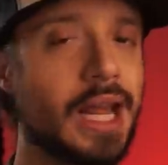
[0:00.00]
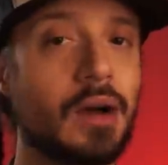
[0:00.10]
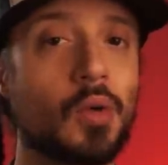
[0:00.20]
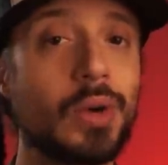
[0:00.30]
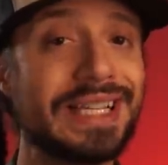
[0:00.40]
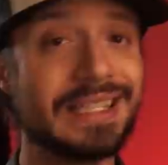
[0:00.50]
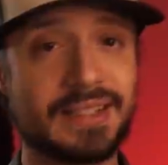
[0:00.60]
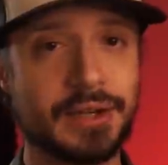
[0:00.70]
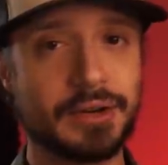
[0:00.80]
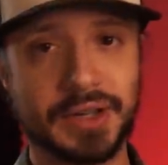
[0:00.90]
Now,
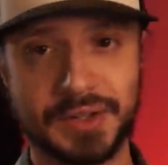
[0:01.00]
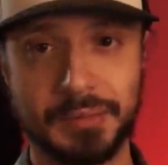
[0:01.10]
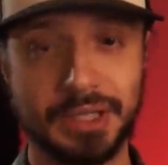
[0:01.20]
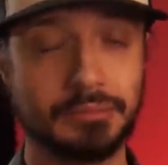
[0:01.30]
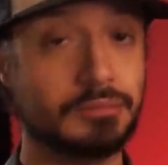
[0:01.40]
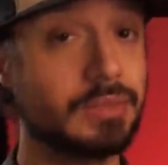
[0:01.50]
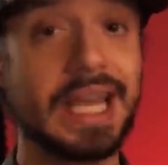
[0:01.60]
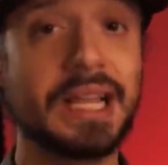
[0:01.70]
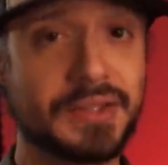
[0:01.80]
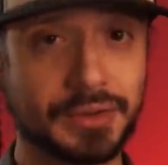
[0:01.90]
reconsider doesn't mean
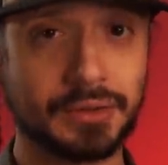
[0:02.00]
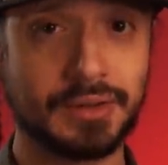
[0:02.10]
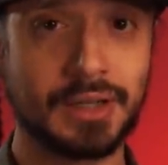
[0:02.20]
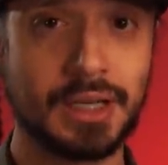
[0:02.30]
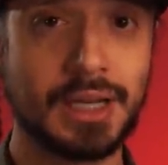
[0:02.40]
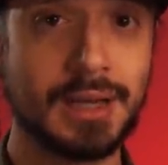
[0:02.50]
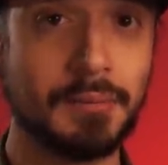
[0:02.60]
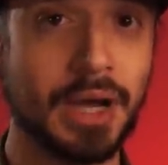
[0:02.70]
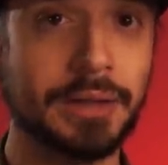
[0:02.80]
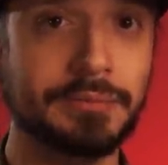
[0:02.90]
cancelled,
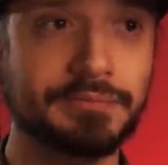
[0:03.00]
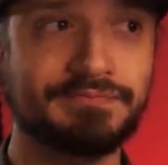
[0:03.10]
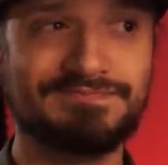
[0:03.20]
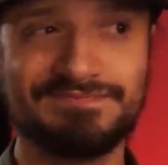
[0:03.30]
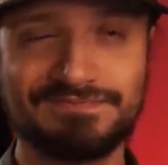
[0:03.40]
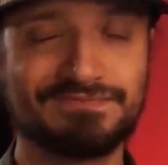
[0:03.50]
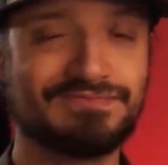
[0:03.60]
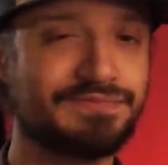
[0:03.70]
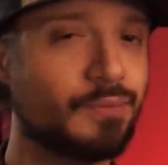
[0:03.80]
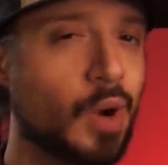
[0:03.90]
but
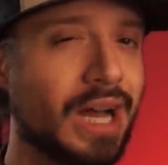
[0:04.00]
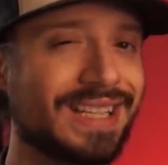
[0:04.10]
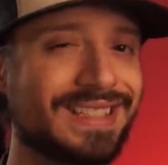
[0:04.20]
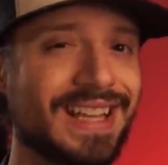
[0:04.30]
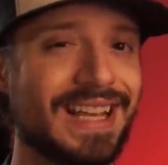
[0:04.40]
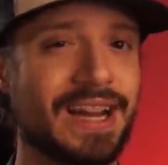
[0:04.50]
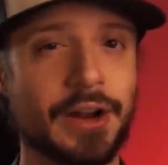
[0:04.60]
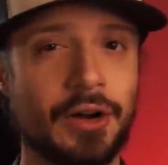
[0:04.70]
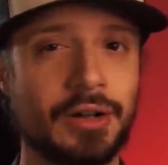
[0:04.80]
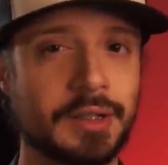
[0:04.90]
why say it
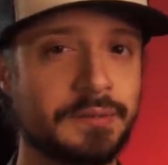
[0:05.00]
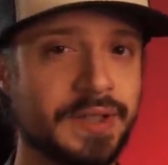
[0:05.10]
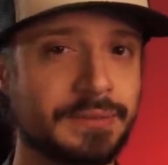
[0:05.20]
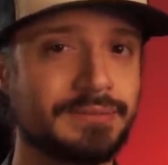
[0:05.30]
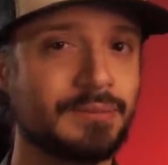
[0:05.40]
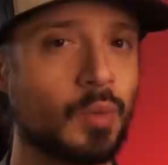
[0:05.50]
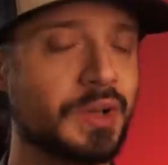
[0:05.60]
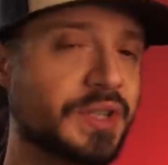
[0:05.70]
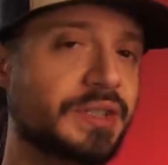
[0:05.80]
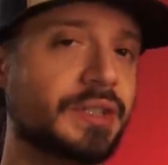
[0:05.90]
at all if it
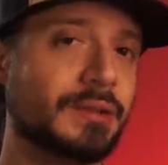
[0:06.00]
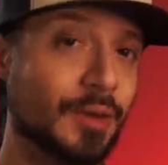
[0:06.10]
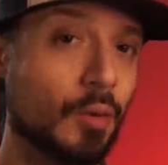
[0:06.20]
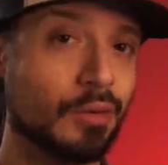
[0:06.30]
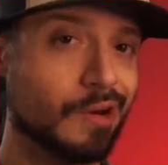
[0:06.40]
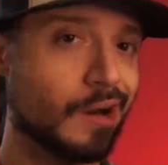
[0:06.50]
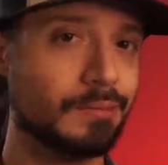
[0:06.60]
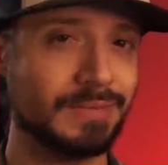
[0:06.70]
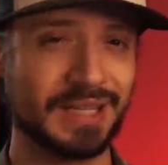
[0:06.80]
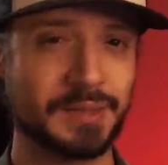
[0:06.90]
wasn't to lower
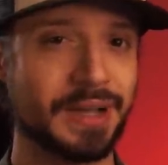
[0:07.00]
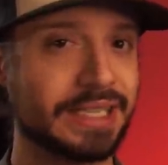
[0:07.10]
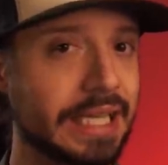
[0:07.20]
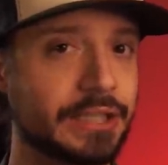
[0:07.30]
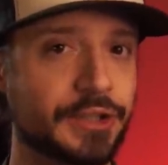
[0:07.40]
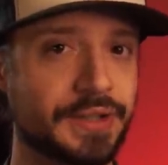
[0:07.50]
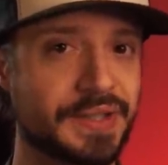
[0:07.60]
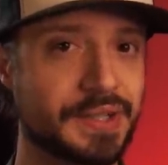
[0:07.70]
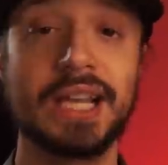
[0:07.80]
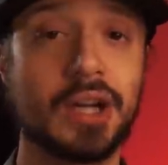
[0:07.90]
our
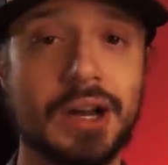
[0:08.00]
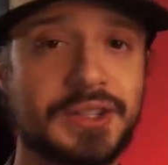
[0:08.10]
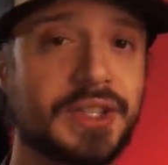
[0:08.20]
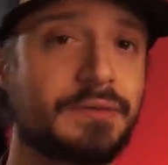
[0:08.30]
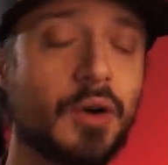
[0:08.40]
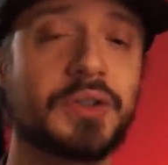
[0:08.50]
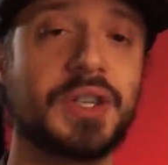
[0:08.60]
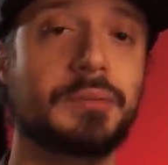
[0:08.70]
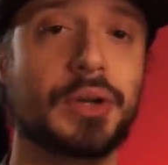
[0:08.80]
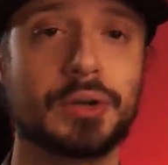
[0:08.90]
expectations. And honestly,
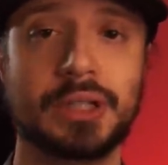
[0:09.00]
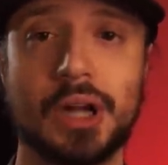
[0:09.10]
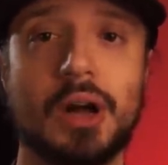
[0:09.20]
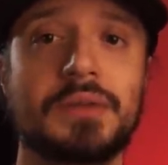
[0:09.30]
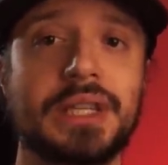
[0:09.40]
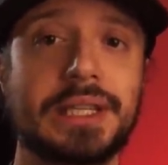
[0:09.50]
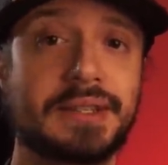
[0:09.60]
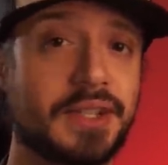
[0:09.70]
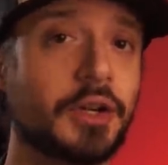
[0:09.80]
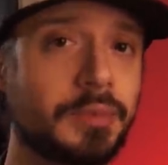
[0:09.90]
focusing purely on the
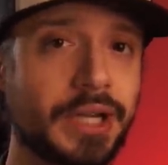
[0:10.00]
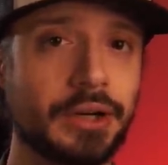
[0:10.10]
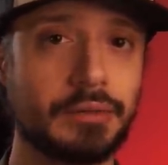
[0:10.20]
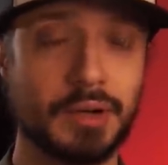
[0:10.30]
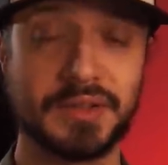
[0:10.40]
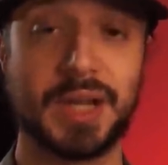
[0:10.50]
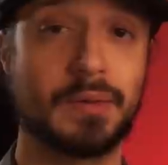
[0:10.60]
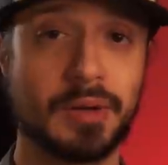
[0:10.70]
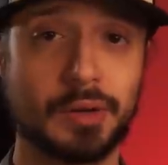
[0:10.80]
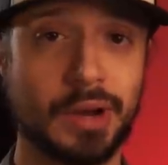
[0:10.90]
single player of
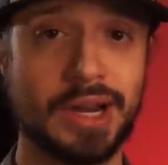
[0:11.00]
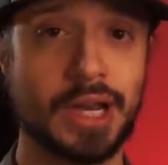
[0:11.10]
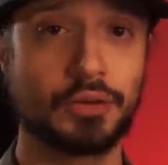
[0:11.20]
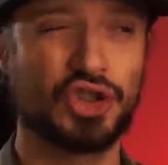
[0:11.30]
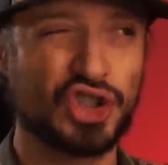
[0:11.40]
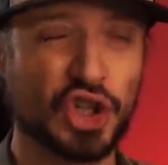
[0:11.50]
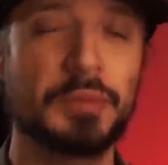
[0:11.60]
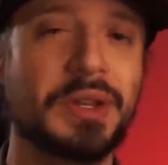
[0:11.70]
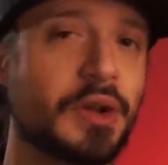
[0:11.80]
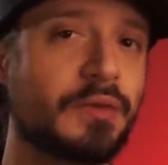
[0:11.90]
Cyberpunk right now
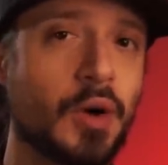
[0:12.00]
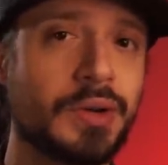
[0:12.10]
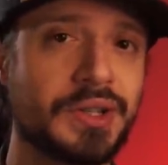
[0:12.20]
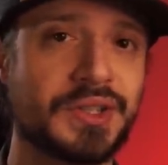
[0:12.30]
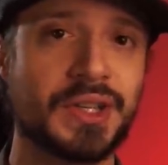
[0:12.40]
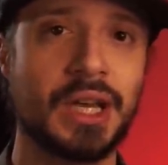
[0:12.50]
should be their focus,